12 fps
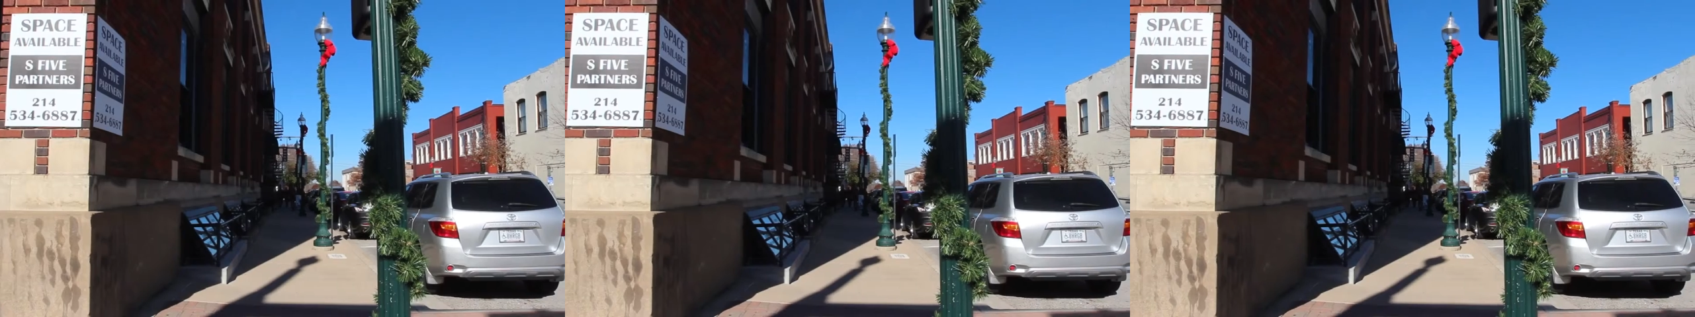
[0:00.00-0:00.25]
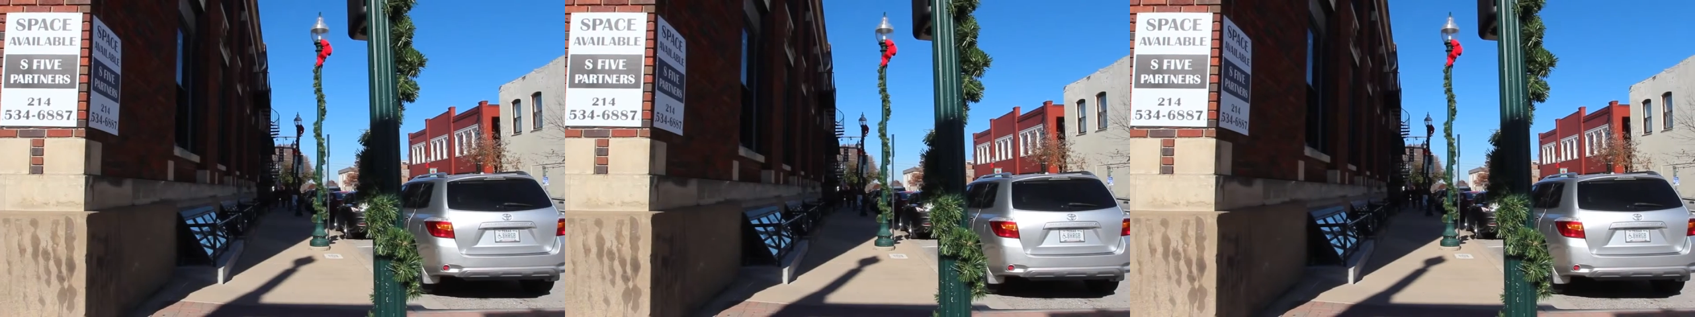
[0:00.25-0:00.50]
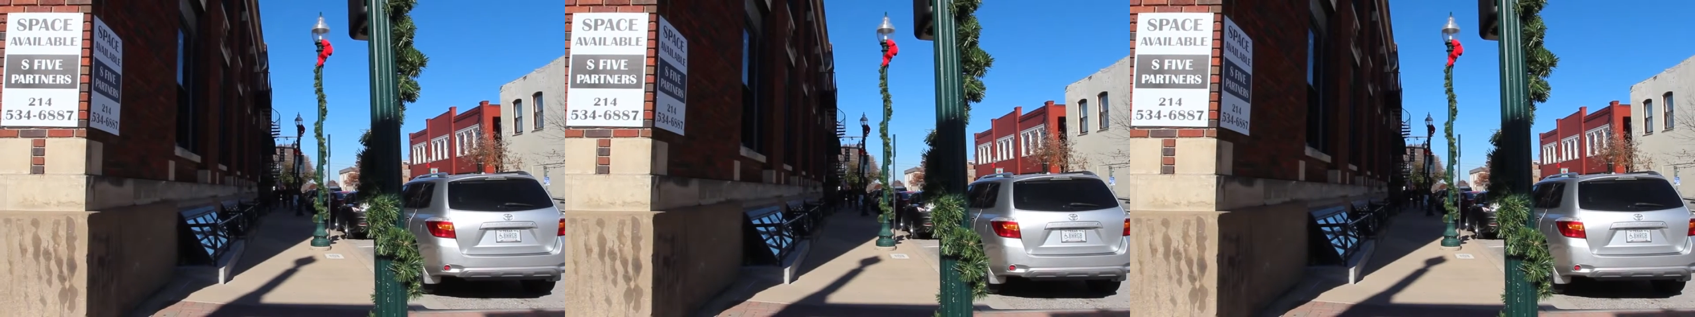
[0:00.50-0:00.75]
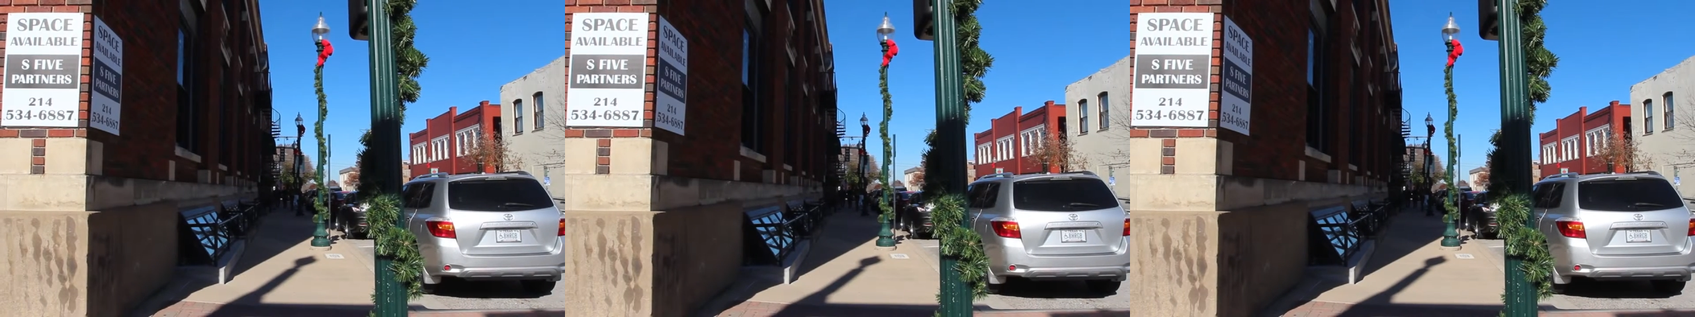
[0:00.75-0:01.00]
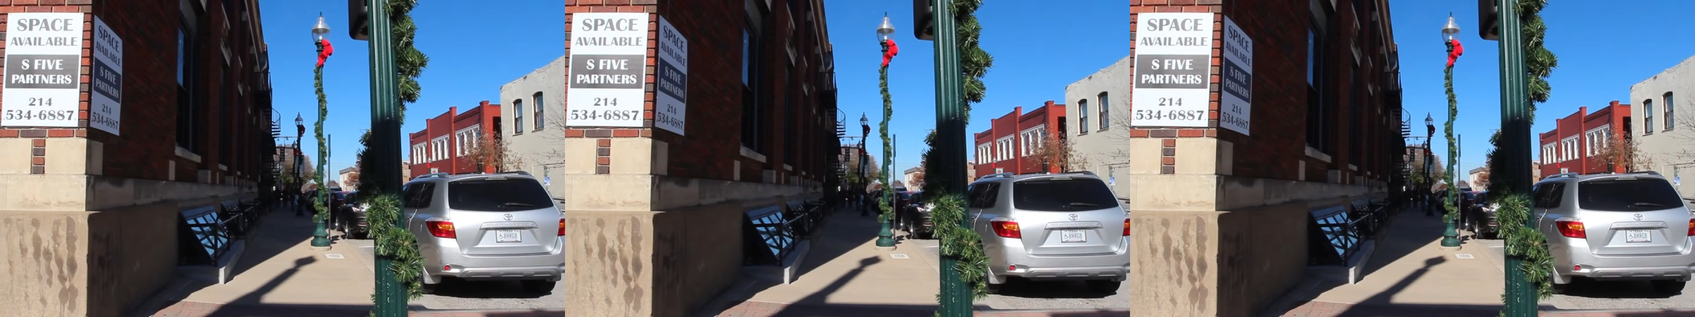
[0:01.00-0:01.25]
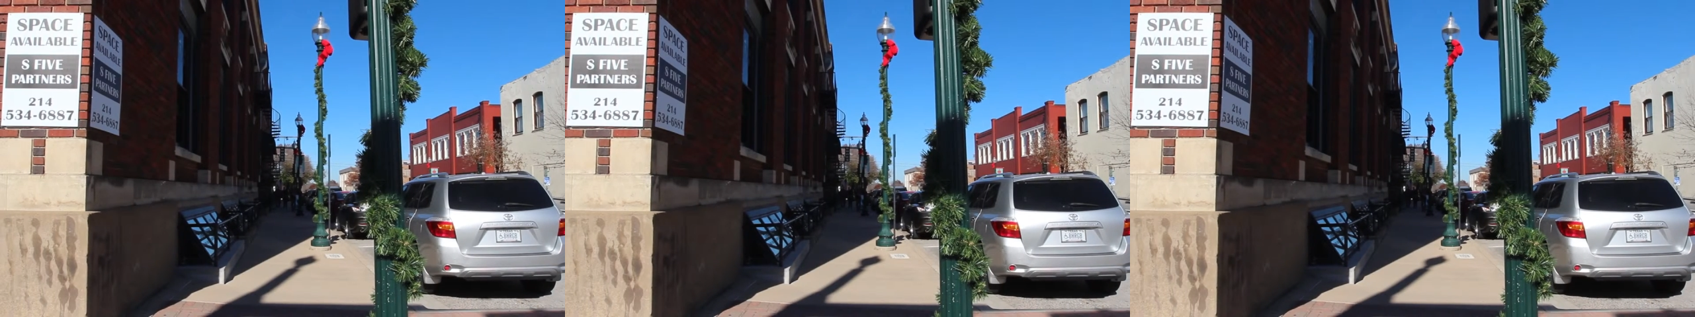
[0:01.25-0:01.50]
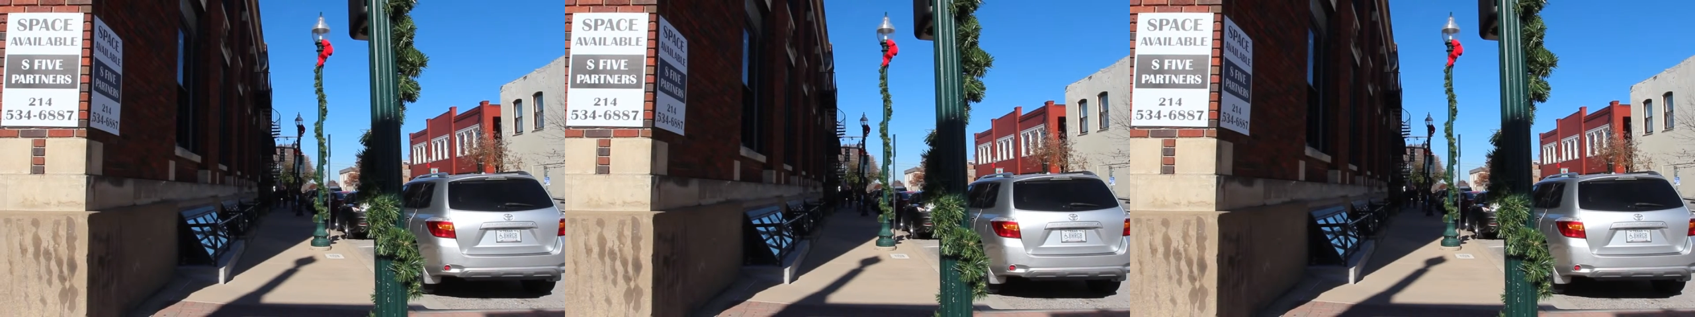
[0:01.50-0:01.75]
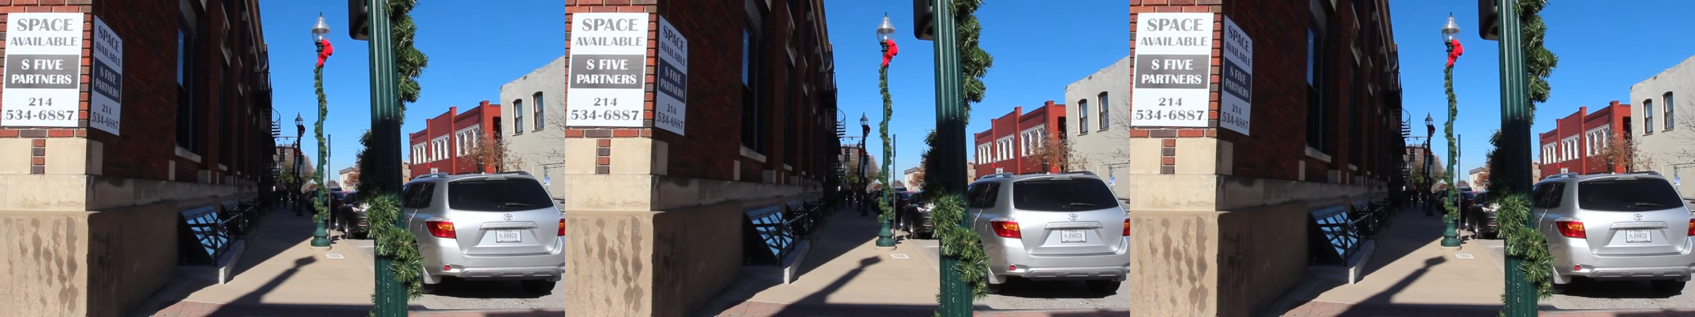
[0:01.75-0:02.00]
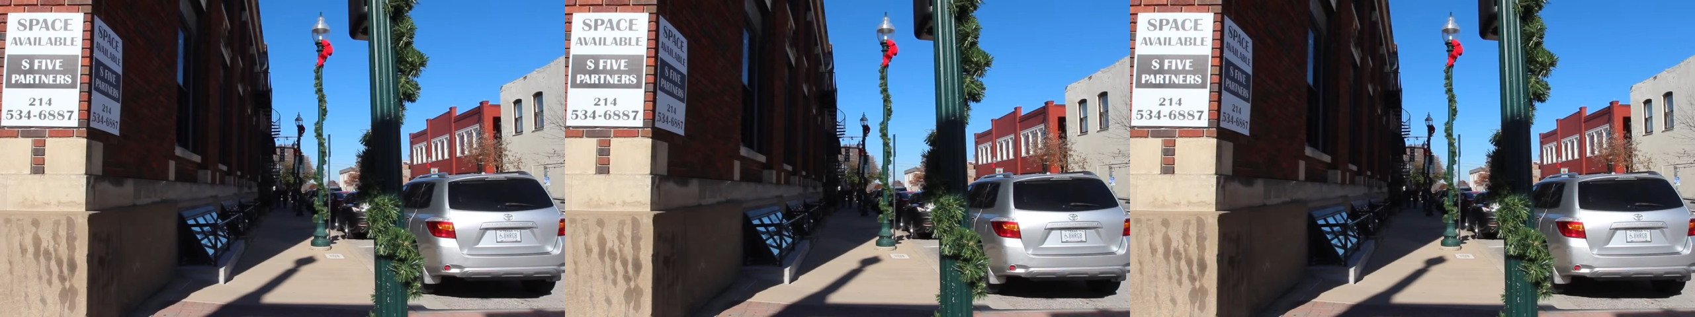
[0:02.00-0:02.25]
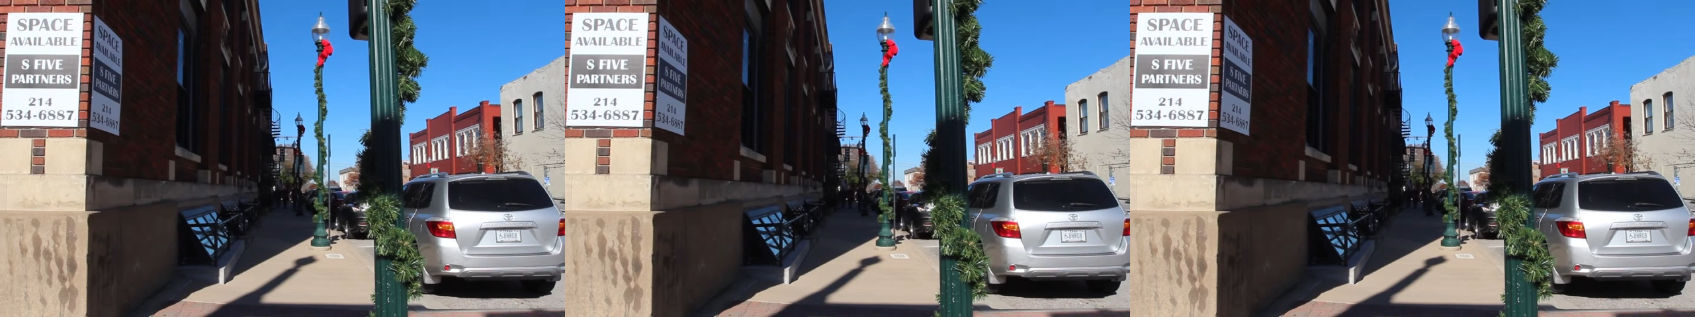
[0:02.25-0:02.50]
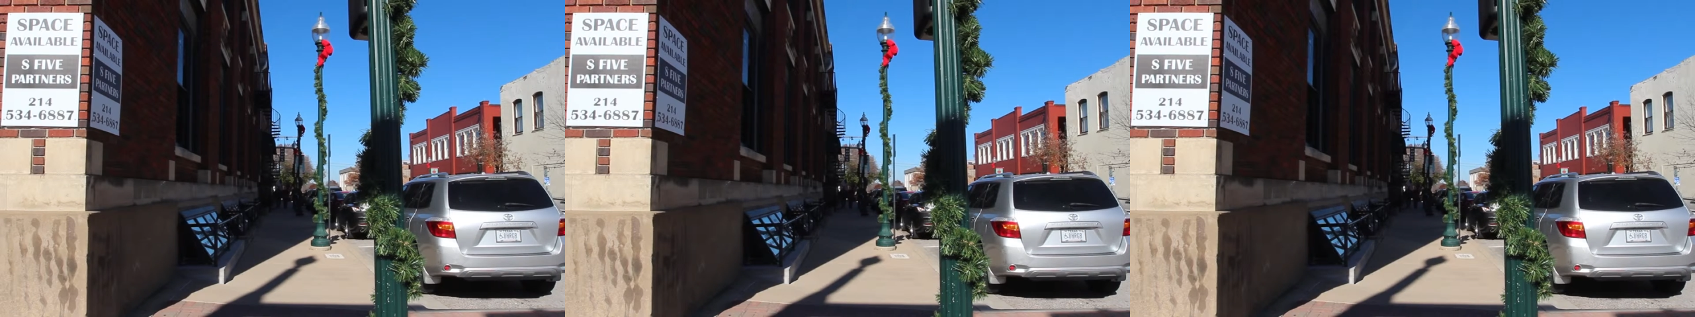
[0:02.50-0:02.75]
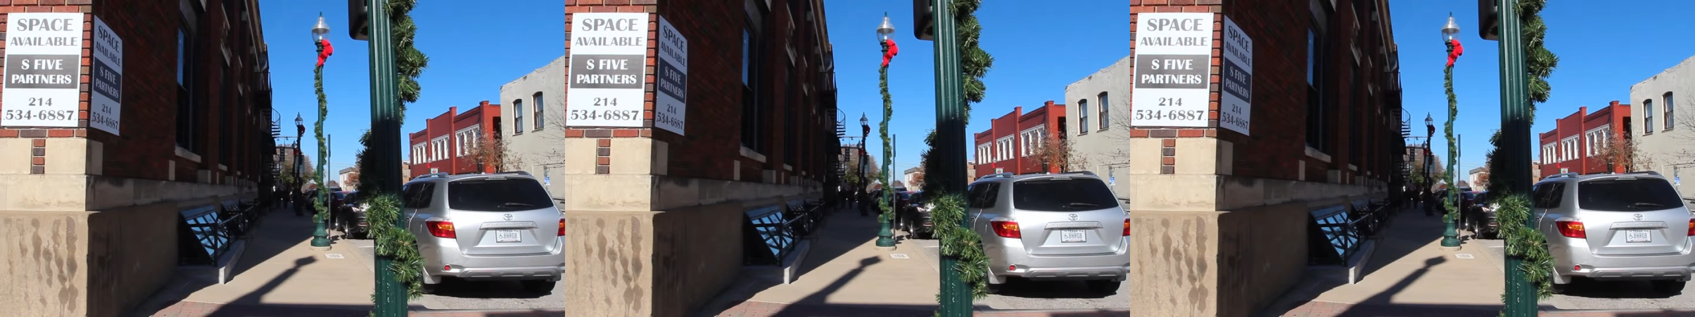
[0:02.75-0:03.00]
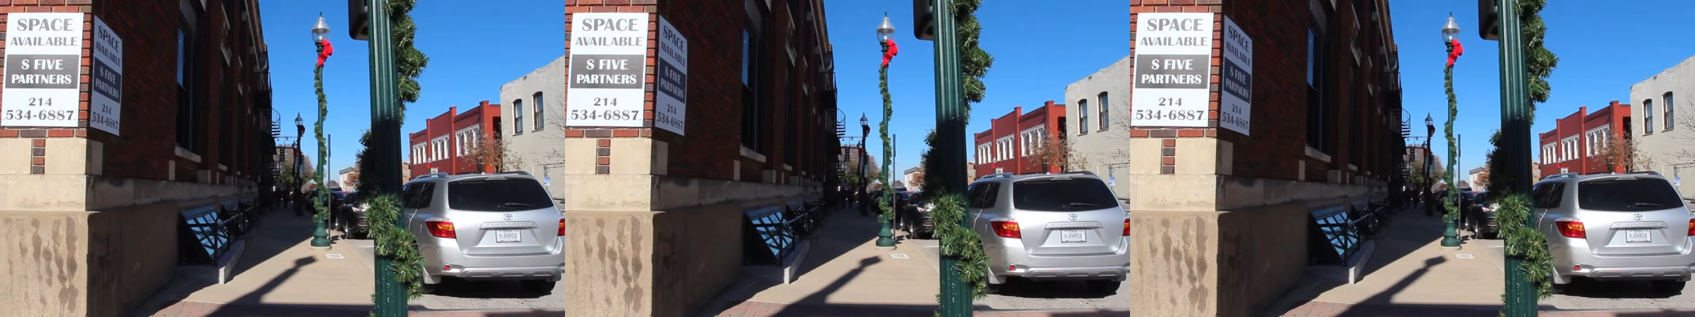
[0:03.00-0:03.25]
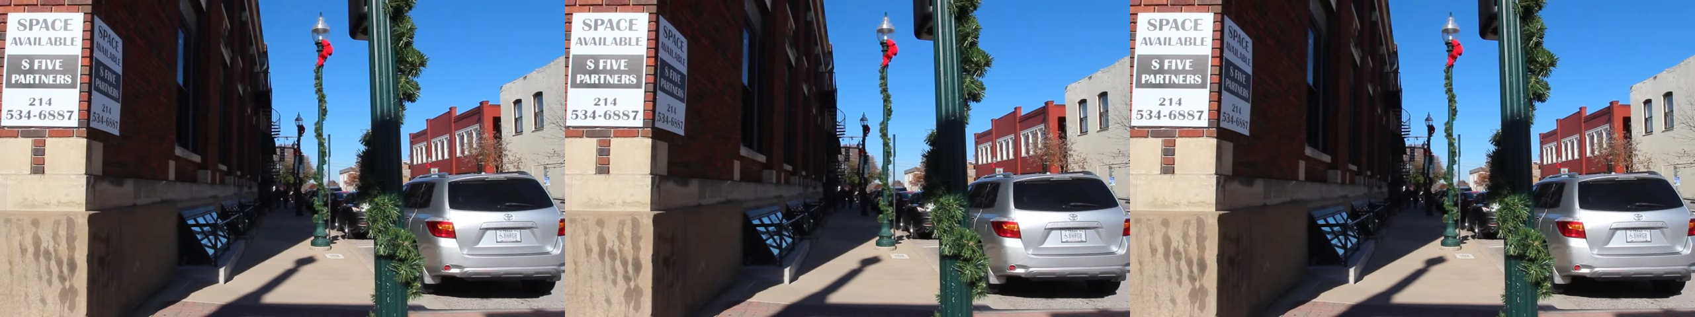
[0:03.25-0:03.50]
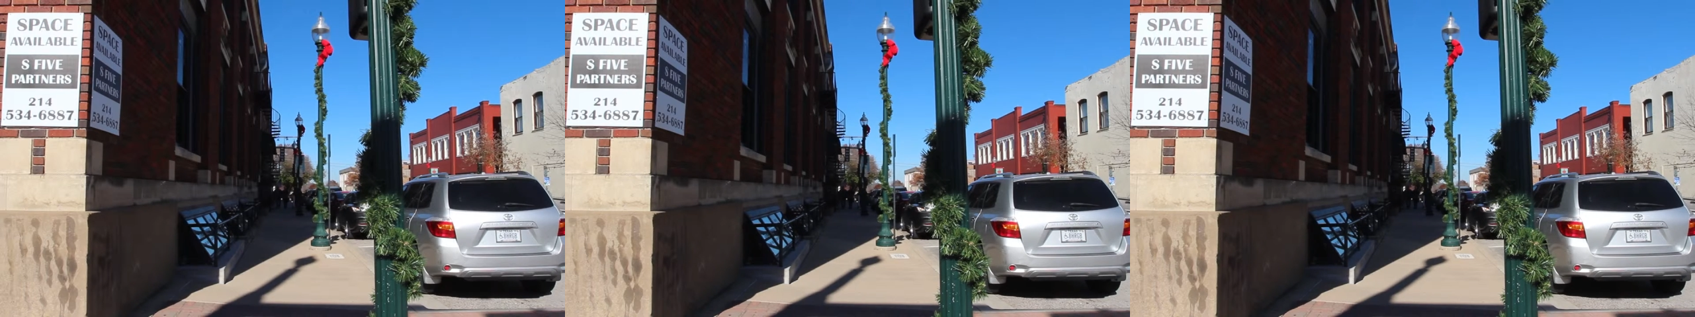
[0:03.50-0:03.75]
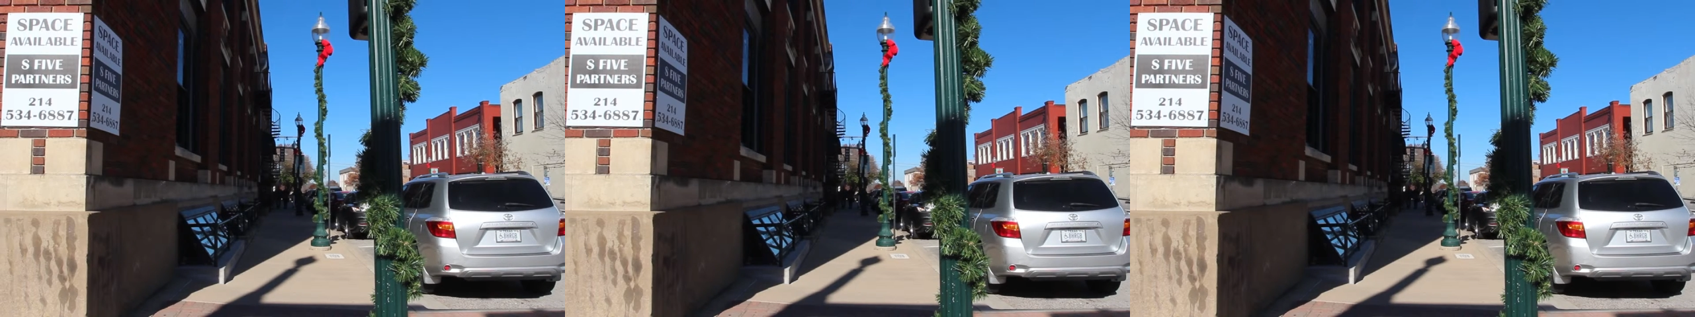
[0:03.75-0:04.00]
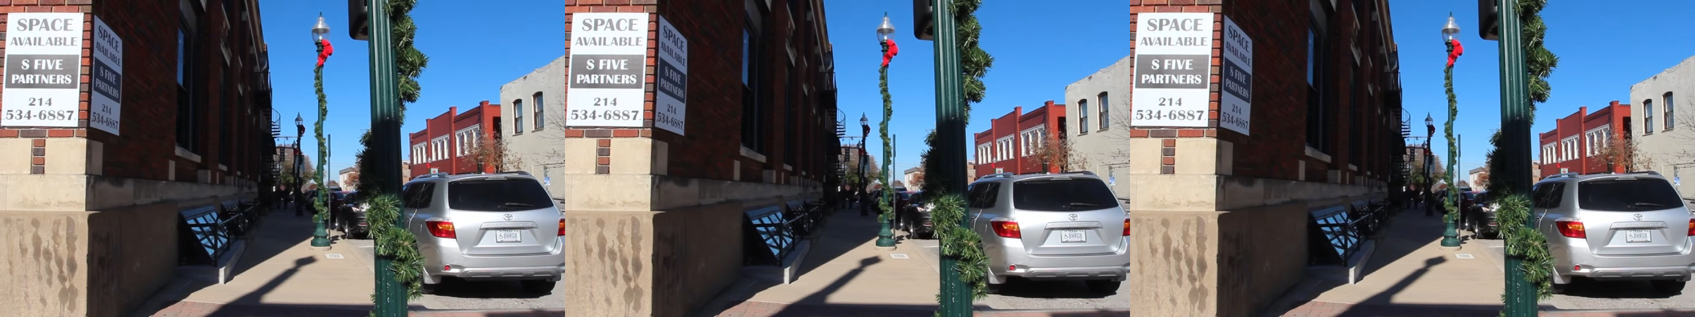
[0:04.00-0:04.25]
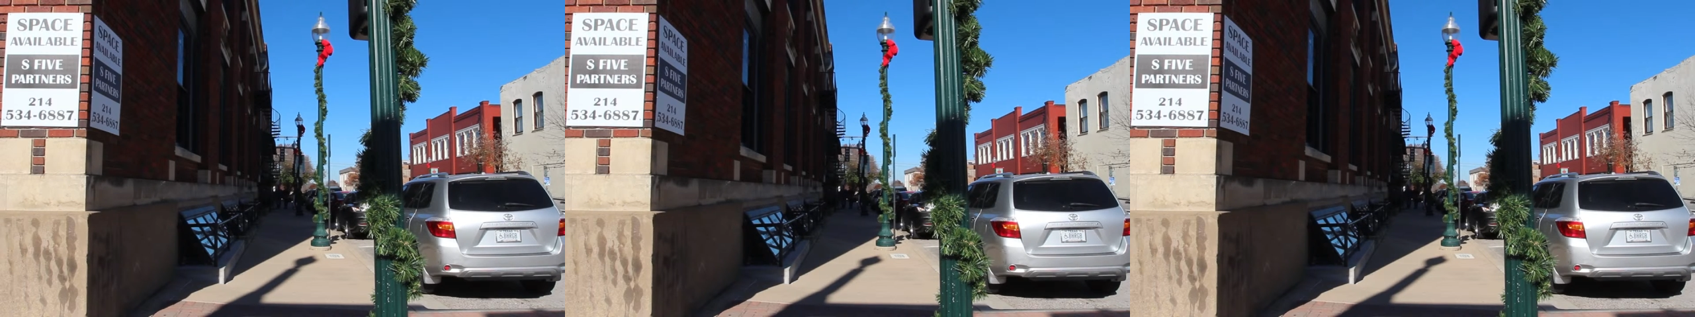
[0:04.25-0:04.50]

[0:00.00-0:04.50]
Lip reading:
[unreadable: no face in view]